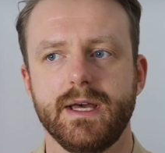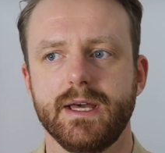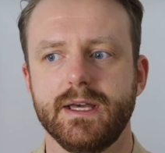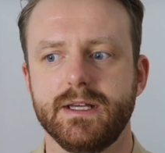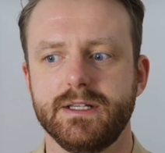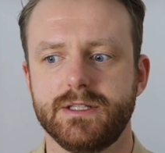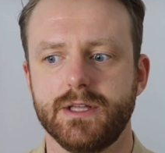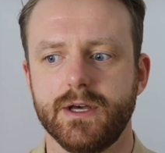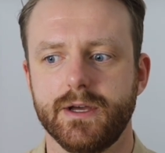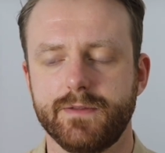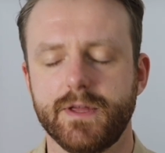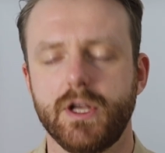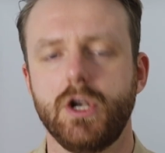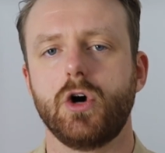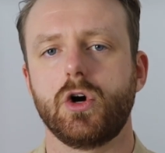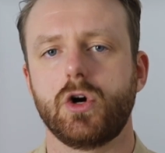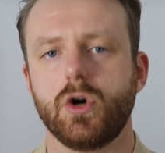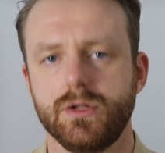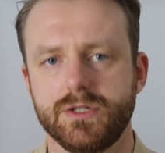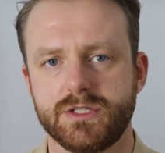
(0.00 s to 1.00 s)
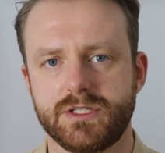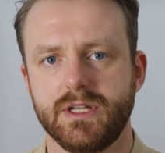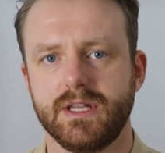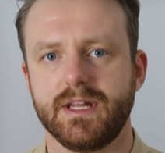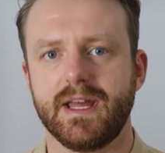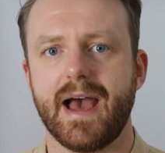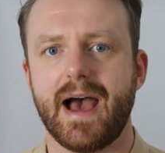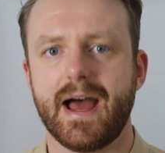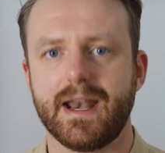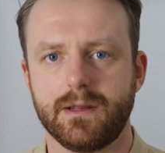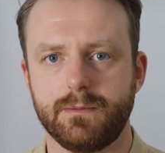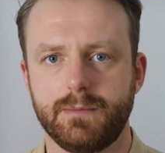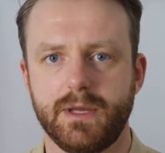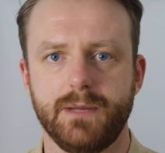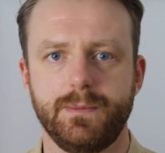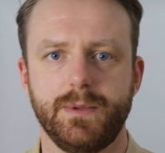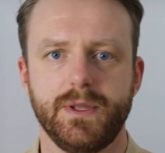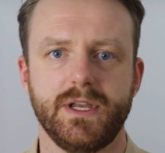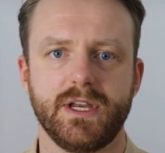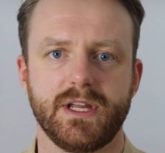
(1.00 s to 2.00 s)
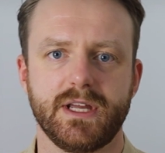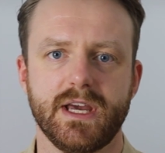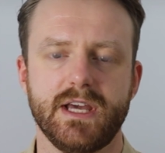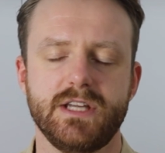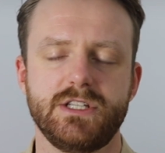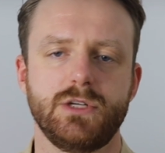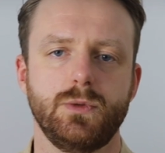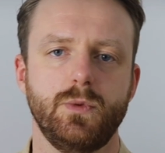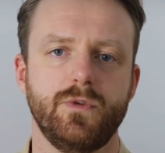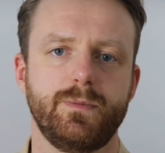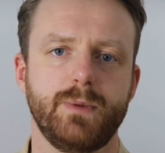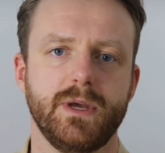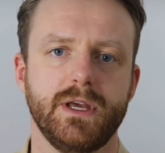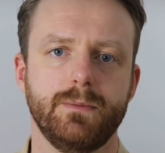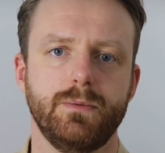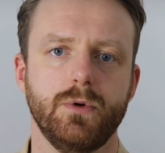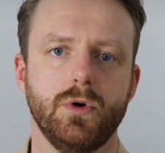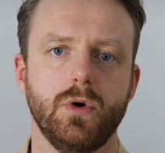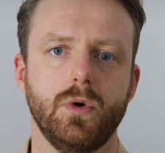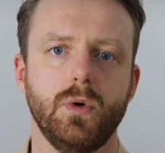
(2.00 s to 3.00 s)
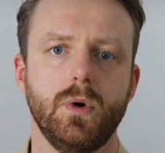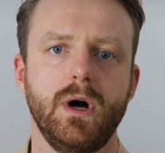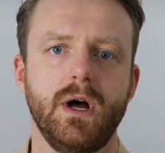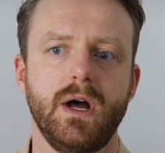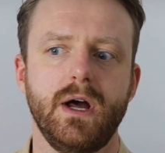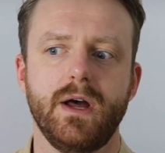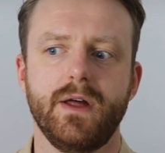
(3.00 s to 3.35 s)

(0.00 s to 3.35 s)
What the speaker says: is that if they're not constantly adding people and engaging with people,